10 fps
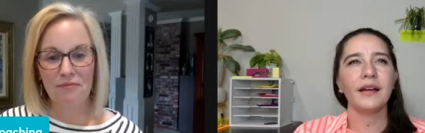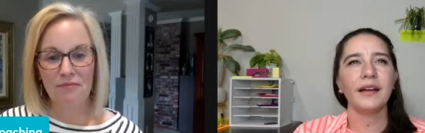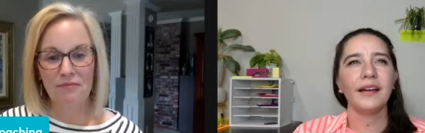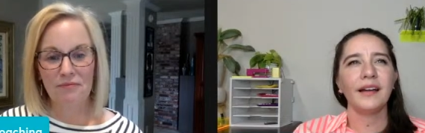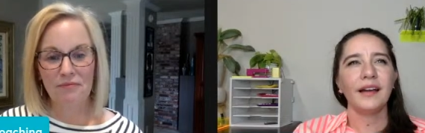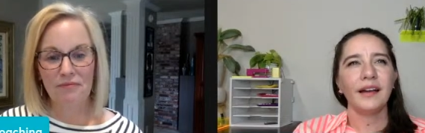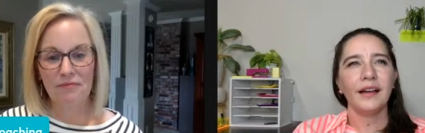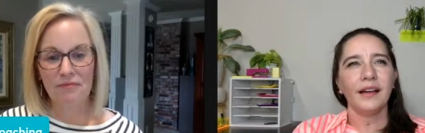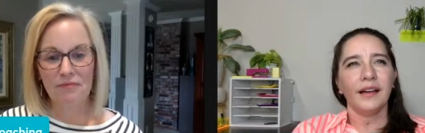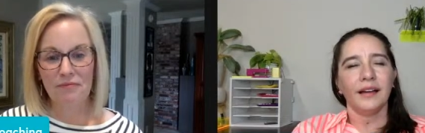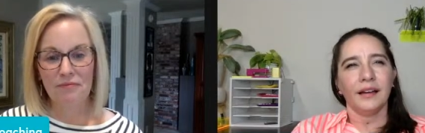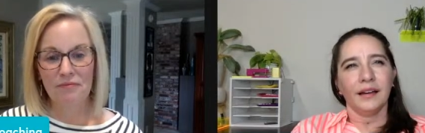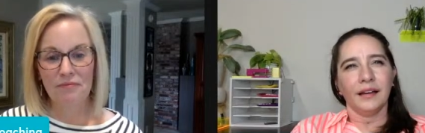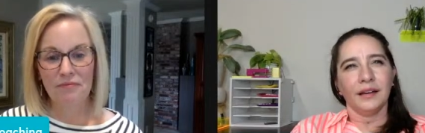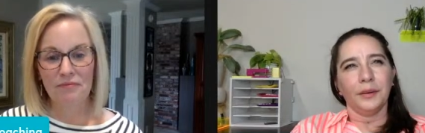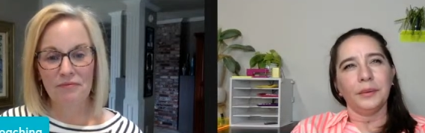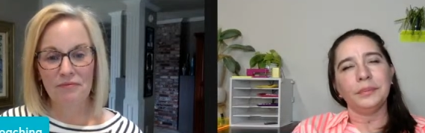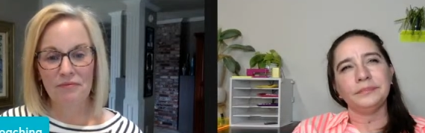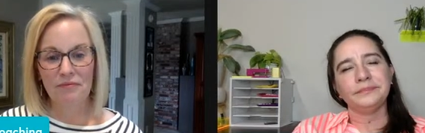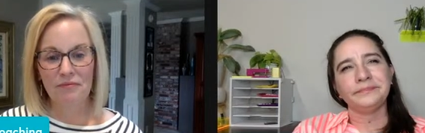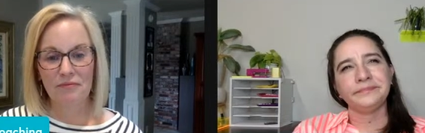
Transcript: Nothing is said.